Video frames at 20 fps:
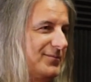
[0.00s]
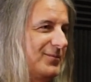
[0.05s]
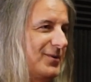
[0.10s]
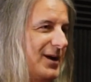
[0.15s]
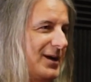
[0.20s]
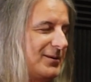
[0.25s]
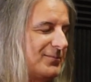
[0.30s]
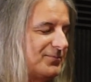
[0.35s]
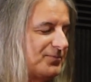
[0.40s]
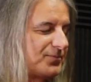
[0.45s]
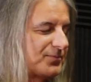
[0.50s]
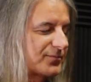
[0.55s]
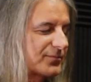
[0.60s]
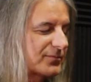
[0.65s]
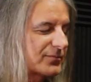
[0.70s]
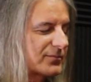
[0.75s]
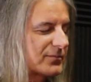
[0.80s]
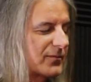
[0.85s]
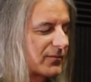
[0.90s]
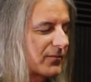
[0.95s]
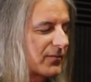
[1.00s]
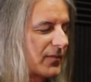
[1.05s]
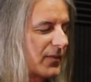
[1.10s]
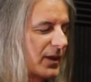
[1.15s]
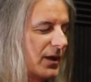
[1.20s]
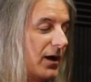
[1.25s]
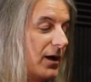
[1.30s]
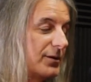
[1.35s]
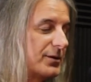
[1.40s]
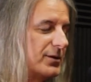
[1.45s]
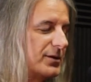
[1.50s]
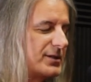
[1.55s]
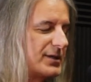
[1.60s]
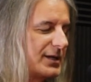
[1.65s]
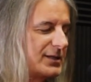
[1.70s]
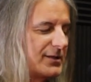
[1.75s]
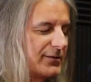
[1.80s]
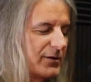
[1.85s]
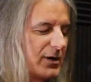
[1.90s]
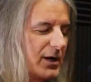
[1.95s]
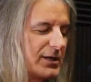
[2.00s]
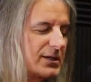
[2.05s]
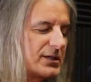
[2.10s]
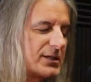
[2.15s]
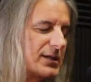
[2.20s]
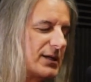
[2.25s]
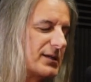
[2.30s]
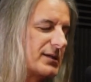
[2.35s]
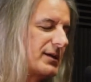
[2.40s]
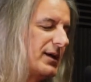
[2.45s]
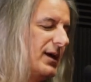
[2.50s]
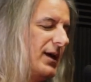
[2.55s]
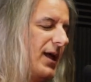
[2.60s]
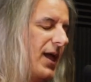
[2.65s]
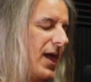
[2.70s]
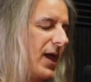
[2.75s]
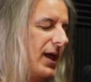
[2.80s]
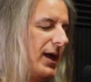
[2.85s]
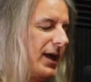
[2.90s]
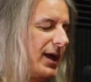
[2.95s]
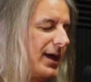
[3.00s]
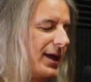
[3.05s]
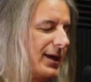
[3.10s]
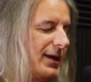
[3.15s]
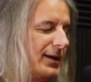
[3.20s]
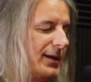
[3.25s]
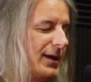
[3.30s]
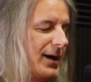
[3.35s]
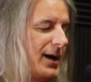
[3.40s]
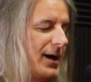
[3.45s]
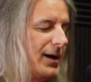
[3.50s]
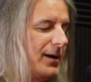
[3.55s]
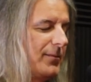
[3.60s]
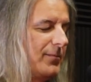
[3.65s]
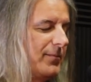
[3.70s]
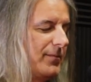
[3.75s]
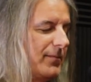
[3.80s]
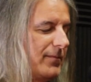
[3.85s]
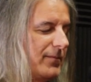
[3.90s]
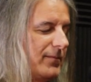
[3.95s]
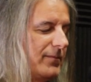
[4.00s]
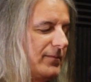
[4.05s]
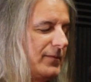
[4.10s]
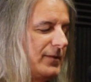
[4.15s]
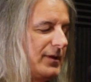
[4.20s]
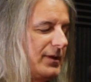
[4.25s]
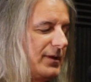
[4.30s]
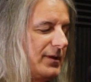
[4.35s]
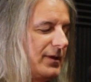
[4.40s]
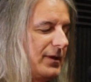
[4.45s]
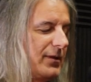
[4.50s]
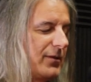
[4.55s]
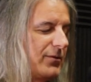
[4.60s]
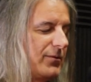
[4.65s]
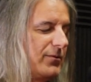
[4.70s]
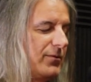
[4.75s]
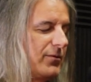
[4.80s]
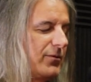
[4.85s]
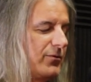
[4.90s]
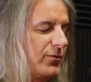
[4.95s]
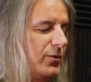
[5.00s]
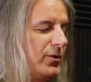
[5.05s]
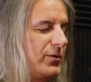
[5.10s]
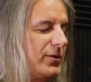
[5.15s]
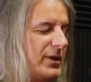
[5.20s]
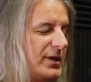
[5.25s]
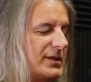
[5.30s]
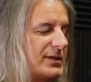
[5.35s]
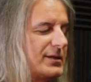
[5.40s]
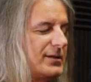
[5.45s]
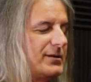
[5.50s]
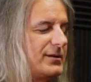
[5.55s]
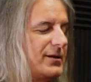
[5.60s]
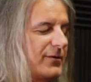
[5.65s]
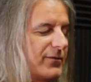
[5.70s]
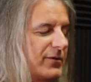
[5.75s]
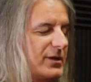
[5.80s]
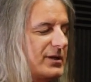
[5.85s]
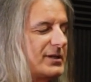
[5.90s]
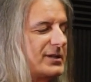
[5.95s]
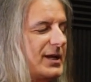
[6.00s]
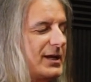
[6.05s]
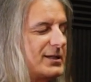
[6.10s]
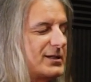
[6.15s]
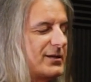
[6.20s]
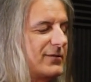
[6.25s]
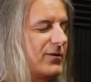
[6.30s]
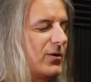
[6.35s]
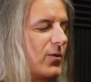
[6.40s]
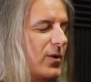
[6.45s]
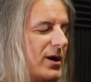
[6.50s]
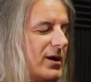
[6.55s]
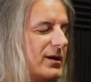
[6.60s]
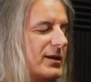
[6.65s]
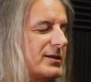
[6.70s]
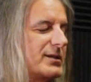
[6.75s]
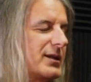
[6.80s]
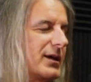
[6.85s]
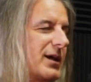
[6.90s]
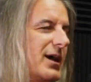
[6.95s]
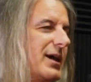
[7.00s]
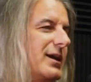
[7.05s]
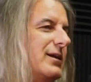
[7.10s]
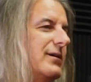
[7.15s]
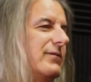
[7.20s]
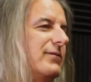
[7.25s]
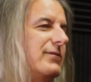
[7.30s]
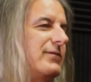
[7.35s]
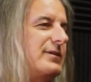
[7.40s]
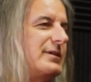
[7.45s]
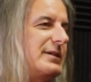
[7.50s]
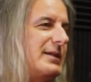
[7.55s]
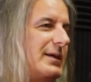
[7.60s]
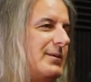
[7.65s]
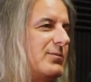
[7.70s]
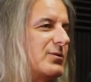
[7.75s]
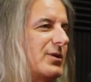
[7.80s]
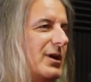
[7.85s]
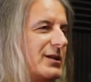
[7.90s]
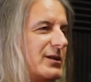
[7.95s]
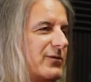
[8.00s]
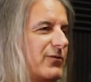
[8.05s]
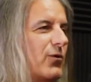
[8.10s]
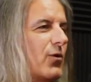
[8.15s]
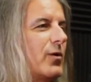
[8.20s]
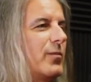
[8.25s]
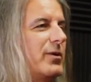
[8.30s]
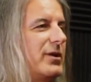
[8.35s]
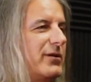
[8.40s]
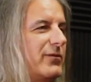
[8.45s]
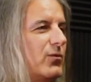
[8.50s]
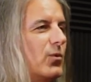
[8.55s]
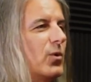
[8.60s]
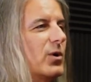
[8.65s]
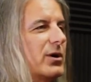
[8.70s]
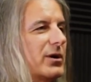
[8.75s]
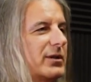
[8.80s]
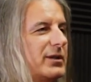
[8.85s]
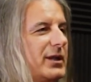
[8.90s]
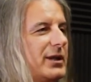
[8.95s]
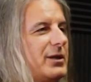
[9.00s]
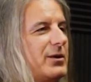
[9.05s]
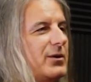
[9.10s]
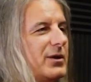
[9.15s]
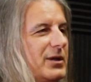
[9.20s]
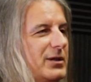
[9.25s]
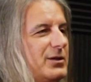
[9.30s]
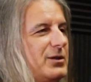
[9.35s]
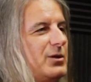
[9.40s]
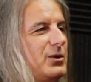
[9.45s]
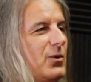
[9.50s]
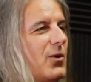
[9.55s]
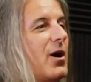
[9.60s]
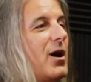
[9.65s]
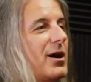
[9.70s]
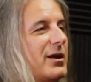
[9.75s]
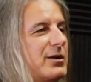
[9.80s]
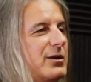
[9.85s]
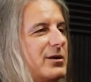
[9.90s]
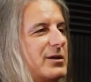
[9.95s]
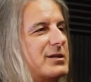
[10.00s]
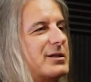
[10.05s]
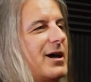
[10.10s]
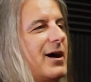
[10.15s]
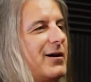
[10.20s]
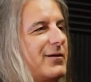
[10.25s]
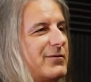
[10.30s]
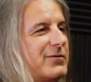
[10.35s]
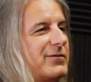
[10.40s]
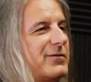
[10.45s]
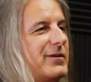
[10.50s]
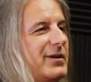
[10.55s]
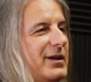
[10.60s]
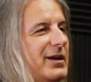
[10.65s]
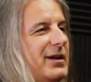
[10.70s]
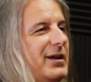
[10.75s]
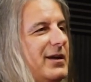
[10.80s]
right altered states of consciousness and um, through these different states of awareness the kind of deep transformative work that you can do on yourself